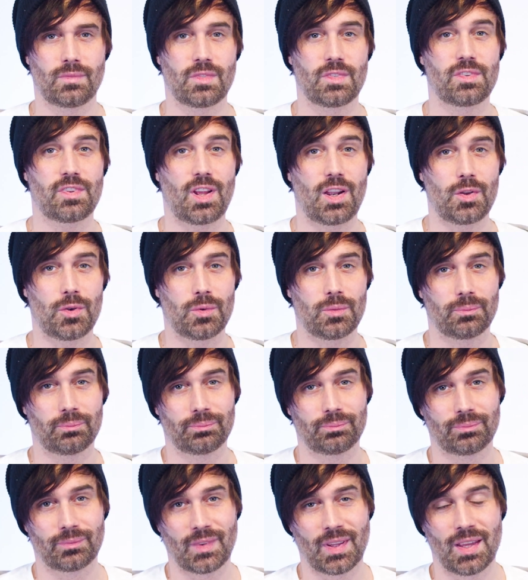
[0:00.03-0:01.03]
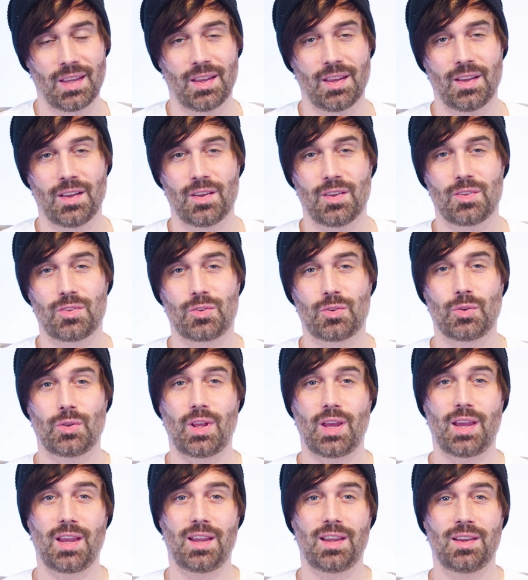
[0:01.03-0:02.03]
Salut!
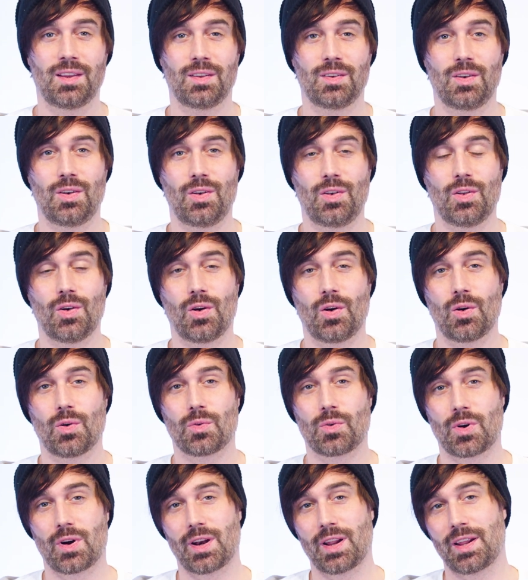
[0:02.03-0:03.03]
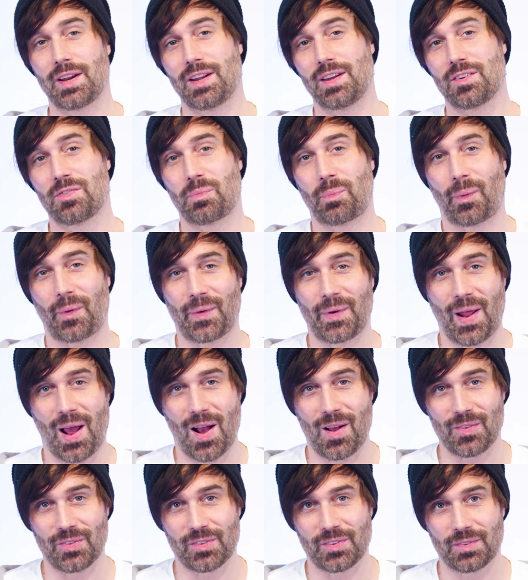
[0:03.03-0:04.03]
Today, no relative
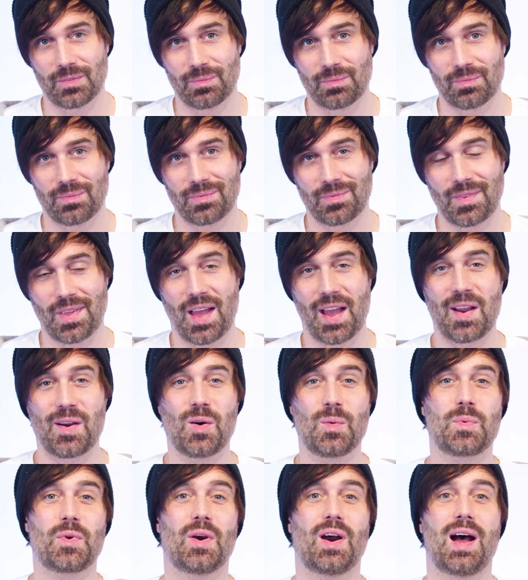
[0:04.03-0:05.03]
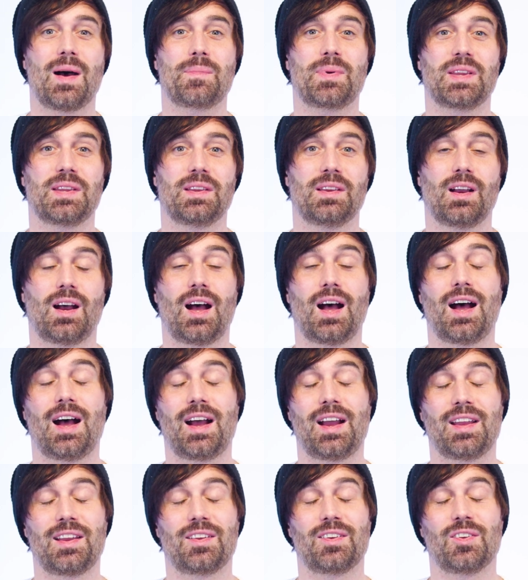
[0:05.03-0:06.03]
pronouns. I hope you're happy.
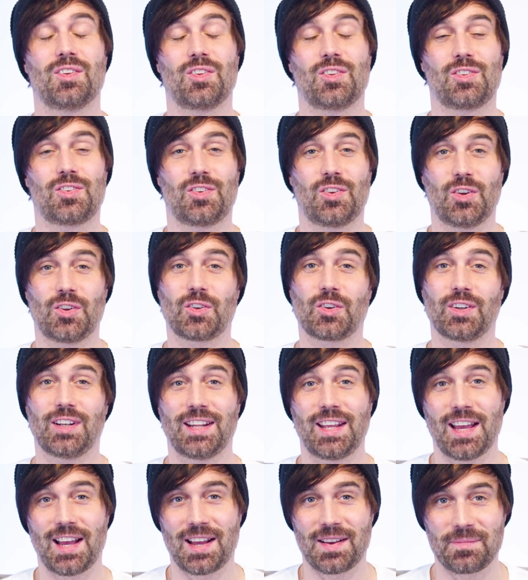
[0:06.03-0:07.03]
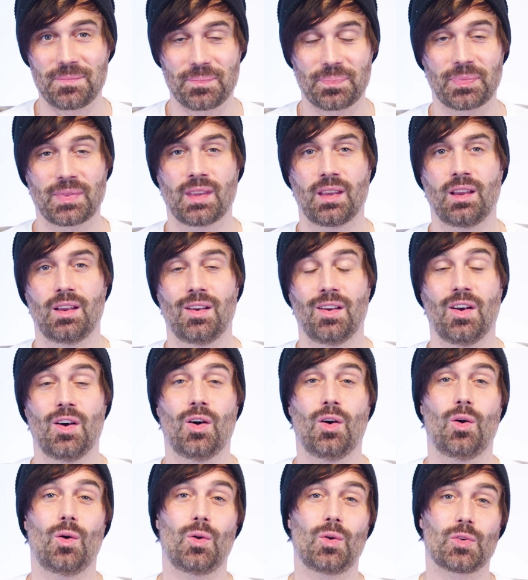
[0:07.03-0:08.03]
I certainly am.
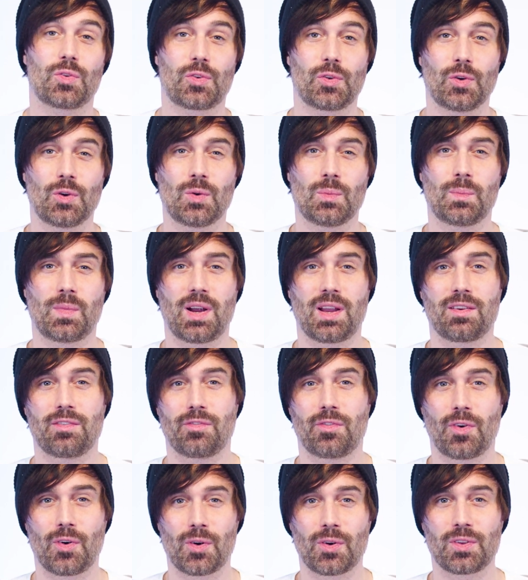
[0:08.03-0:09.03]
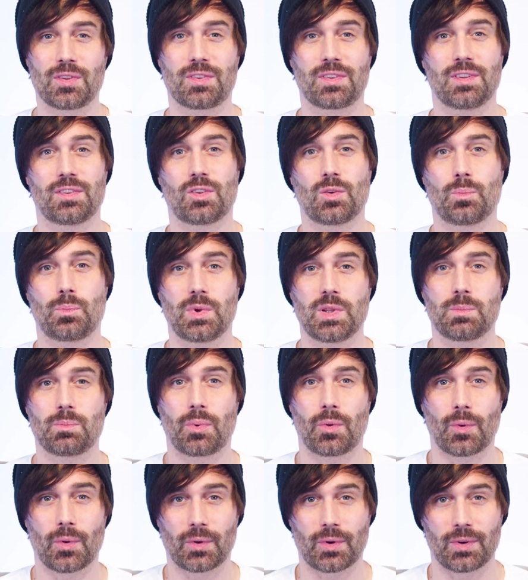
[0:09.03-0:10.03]
Also, my voice is a bit
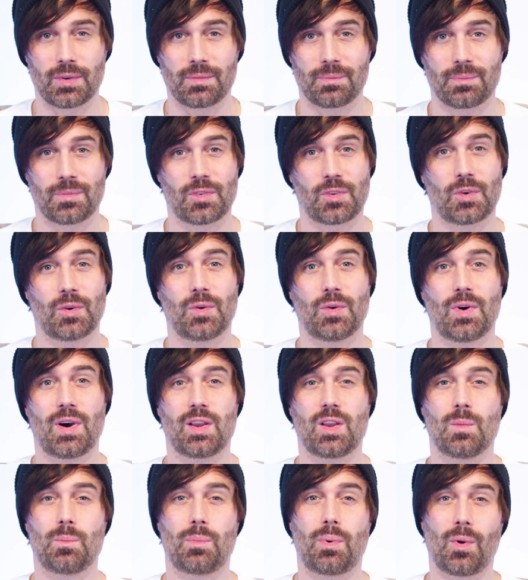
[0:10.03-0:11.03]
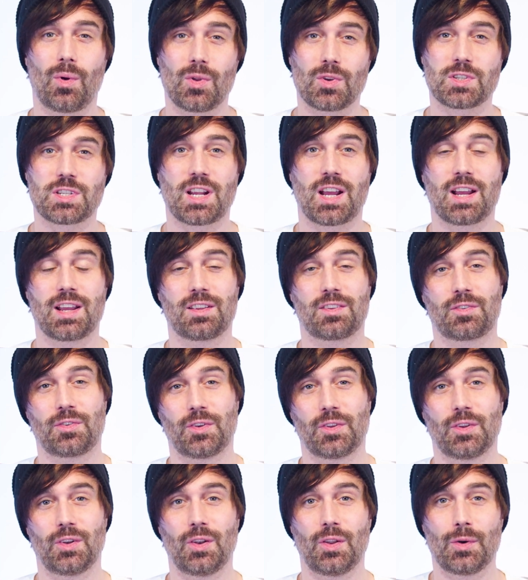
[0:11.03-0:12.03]
broken, so I apologize
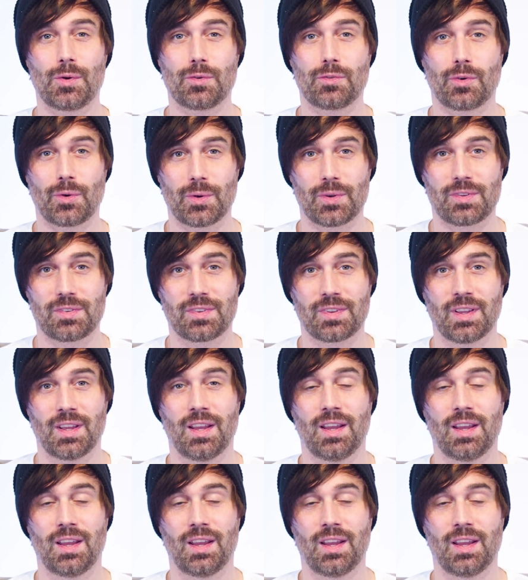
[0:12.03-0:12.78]
for the low voice.